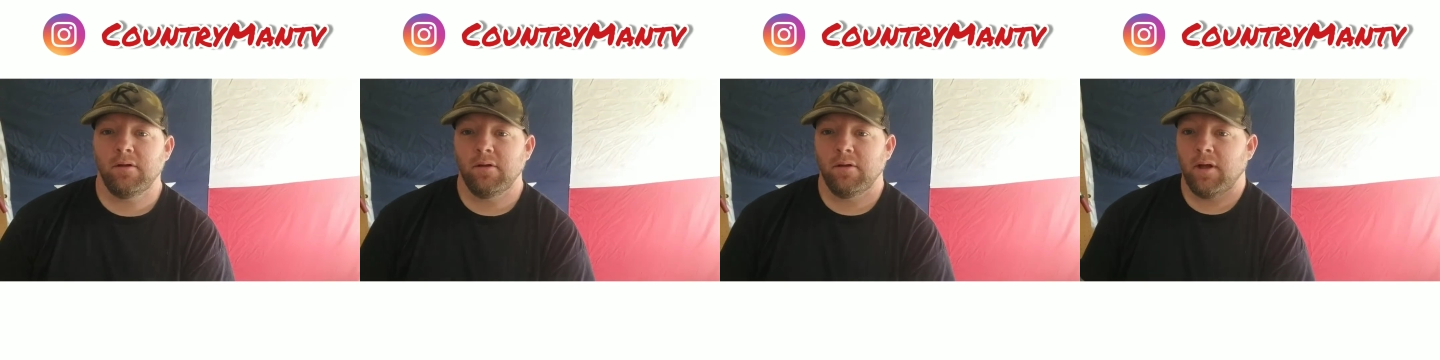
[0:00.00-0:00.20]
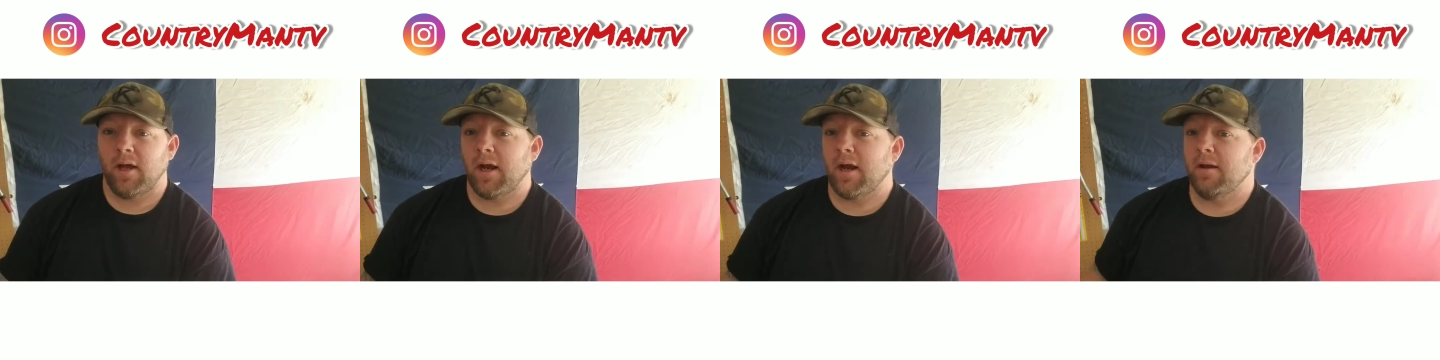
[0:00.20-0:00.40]

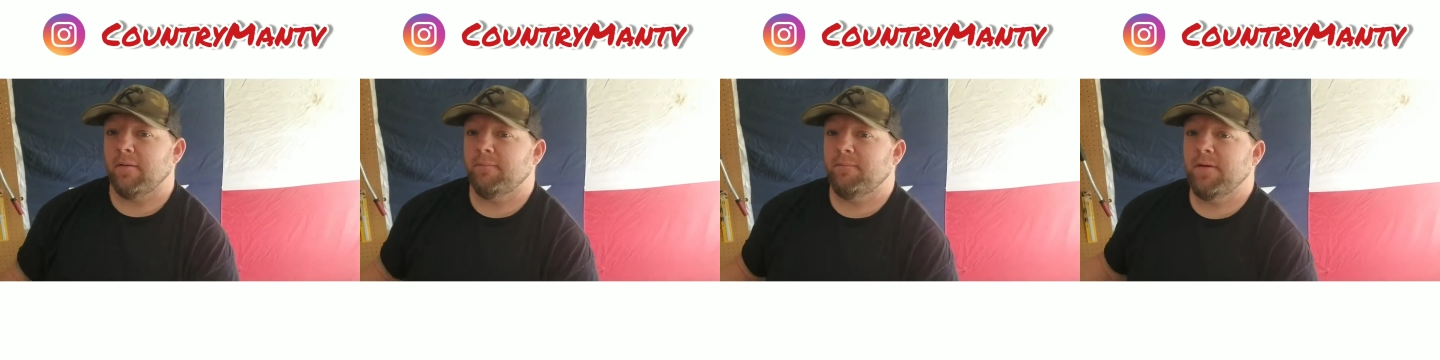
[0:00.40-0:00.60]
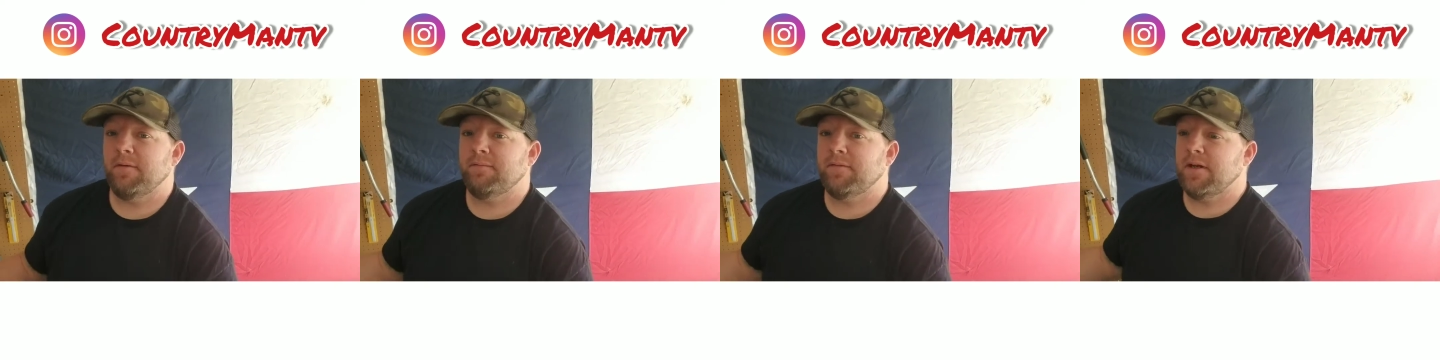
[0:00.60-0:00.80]
I got
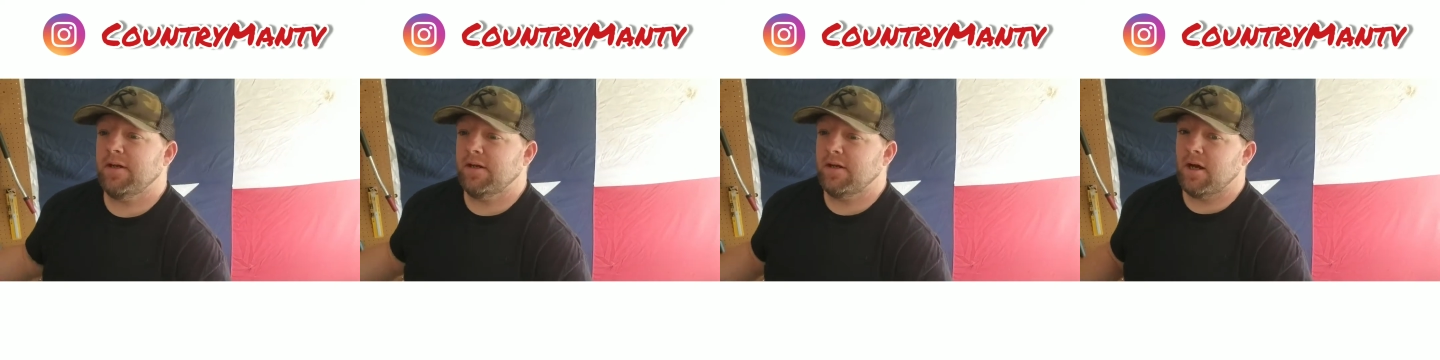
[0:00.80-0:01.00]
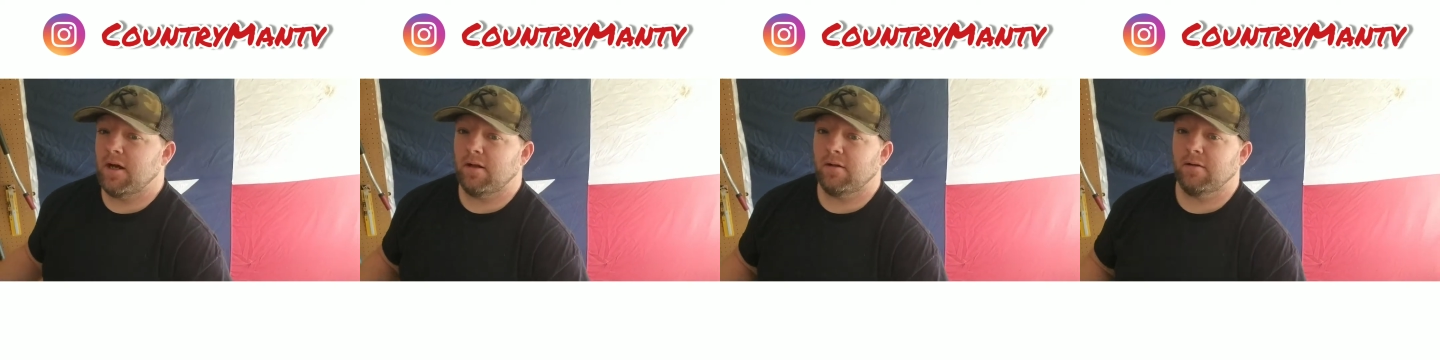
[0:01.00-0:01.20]

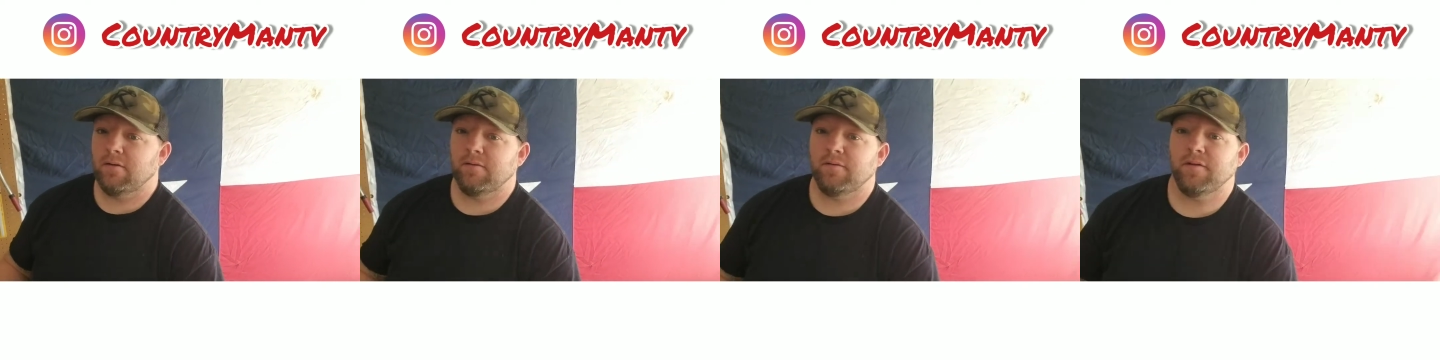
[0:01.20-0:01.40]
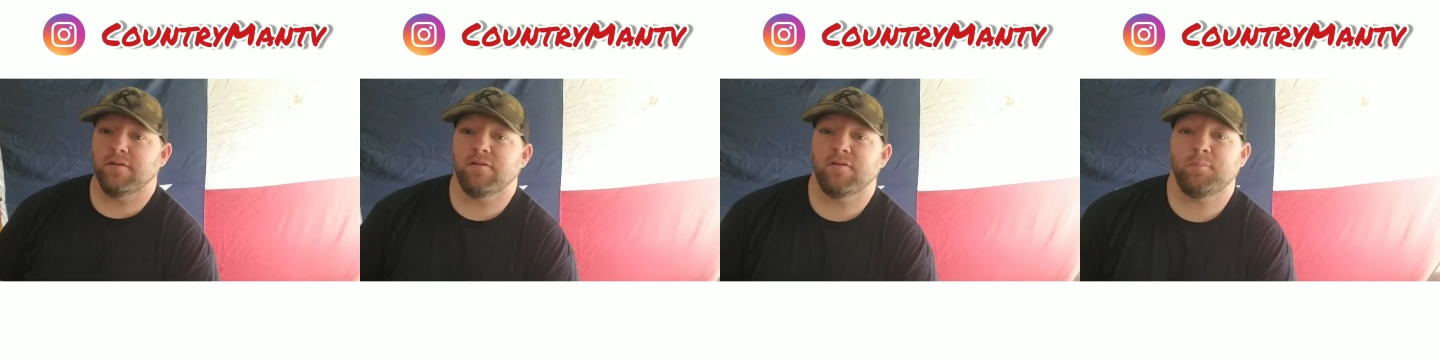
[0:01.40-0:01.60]
$15
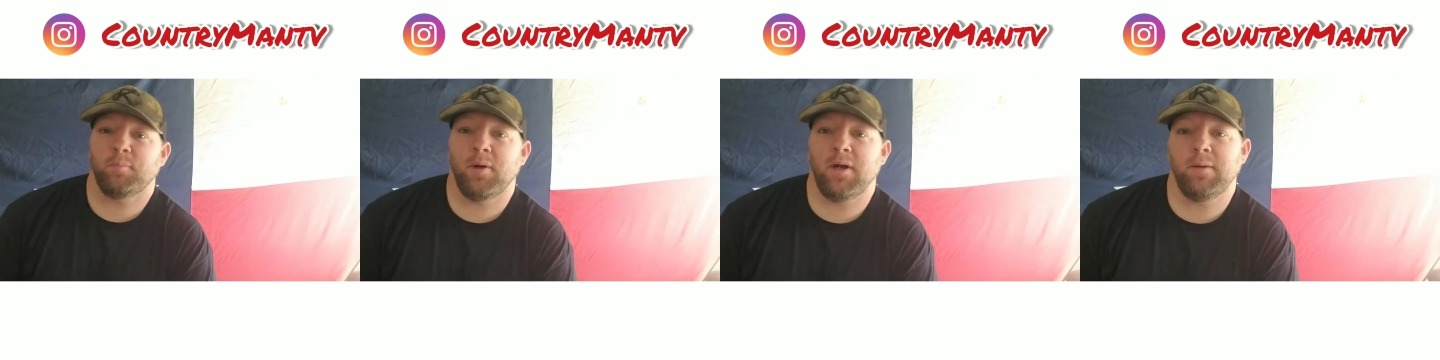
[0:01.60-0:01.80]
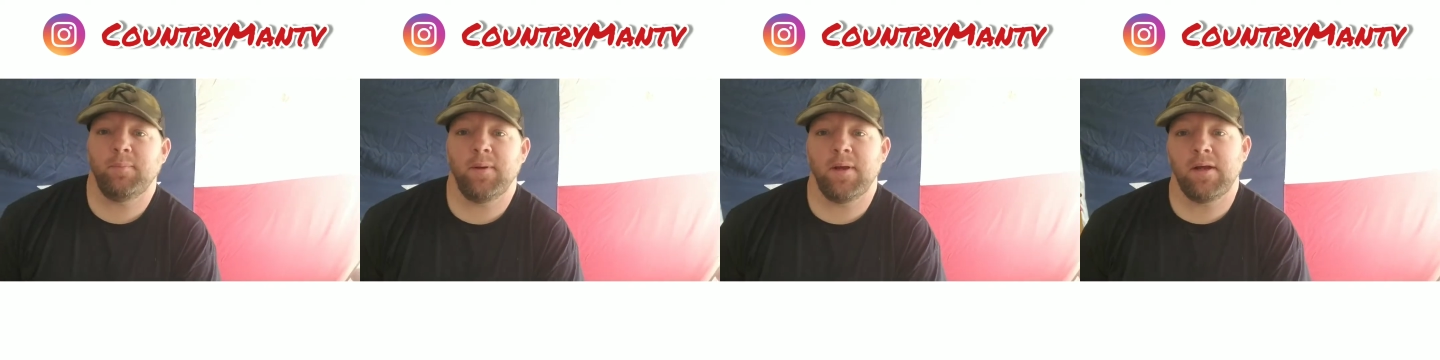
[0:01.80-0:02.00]
in
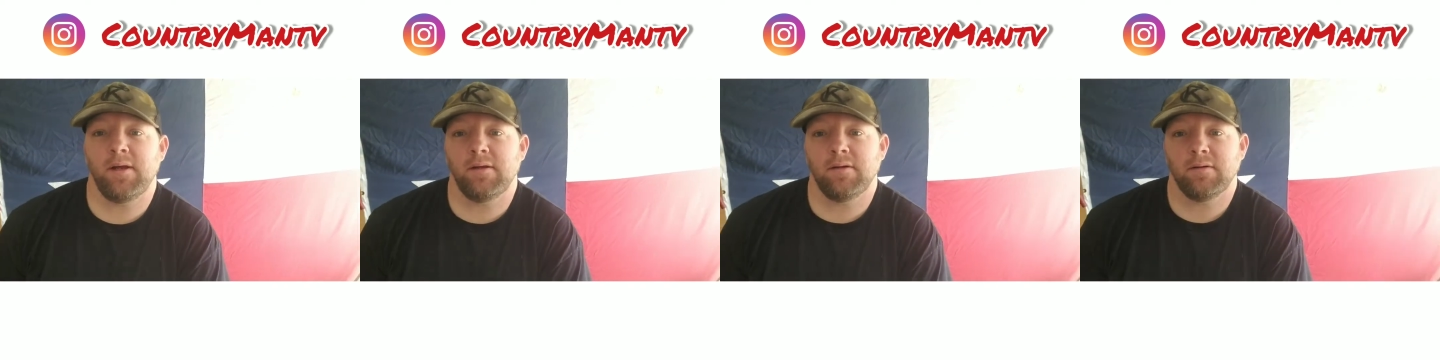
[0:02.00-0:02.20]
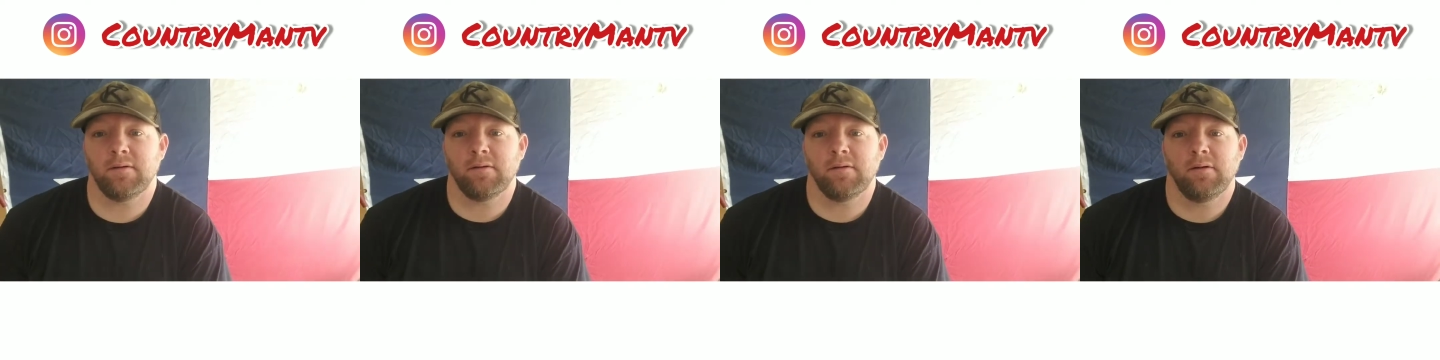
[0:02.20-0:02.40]
spray
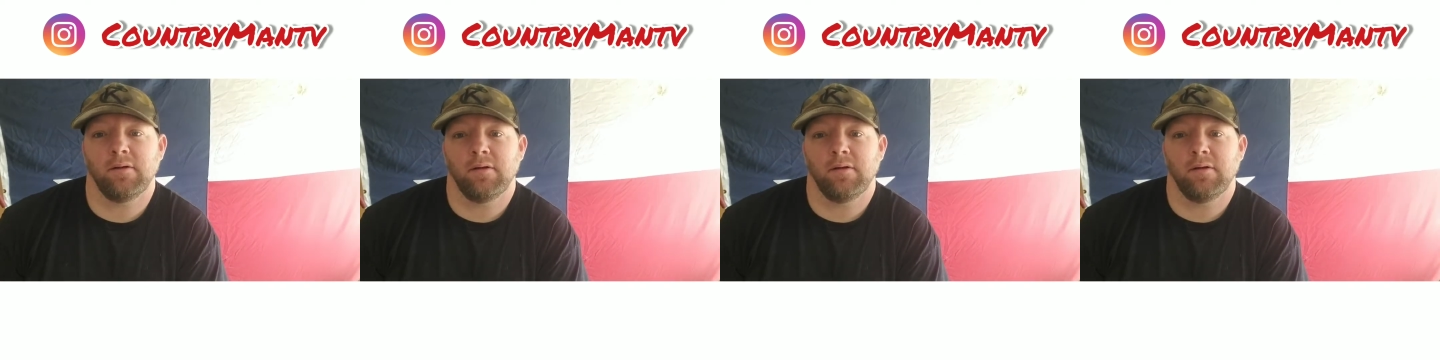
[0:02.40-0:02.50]
paint